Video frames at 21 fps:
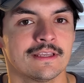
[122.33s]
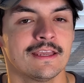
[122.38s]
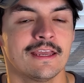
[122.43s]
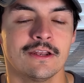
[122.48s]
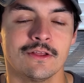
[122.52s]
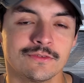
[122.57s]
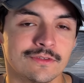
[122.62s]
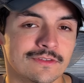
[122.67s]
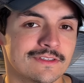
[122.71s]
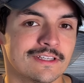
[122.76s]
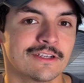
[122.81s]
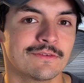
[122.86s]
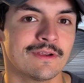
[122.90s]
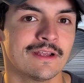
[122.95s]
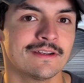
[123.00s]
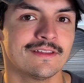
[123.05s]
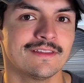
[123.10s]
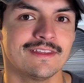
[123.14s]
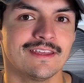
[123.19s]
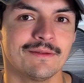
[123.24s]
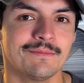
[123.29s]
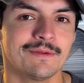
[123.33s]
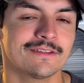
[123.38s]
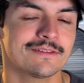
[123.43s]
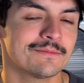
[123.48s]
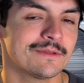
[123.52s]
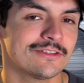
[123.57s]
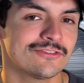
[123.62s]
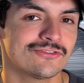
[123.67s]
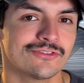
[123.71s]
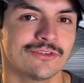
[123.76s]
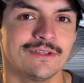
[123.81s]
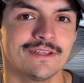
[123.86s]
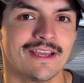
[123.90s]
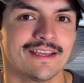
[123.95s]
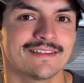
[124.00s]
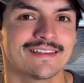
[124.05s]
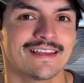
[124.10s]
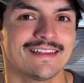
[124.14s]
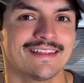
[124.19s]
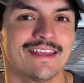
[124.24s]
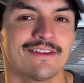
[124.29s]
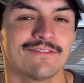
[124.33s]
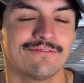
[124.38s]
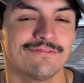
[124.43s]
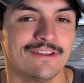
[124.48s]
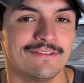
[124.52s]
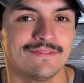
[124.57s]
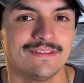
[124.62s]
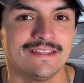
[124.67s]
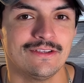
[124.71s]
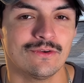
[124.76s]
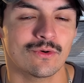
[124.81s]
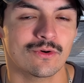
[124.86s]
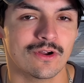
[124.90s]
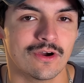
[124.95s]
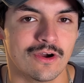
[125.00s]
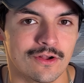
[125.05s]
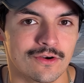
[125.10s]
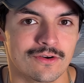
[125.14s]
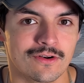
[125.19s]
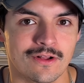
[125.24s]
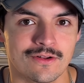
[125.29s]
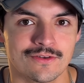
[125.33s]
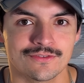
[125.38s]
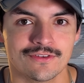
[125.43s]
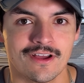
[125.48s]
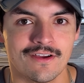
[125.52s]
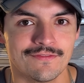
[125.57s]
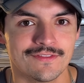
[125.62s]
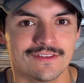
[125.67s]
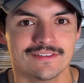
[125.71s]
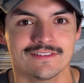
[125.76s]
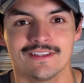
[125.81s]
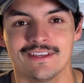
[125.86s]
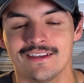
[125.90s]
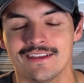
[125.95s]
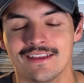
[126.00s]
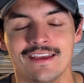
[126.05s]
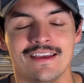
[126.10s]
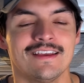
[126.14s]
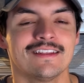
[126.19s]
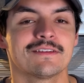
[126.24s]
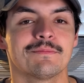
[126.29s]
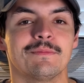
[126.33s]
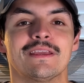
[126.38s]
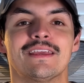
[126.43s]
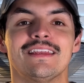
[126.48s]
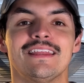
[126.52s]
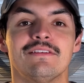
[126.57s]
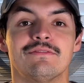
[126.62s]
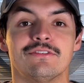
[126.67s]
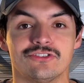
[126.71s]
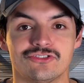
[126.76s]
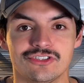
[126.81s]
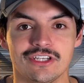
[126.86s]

And also stick around to the end because I'm going to show you guys how to get fifty or one hundred dollars off this thing to make it even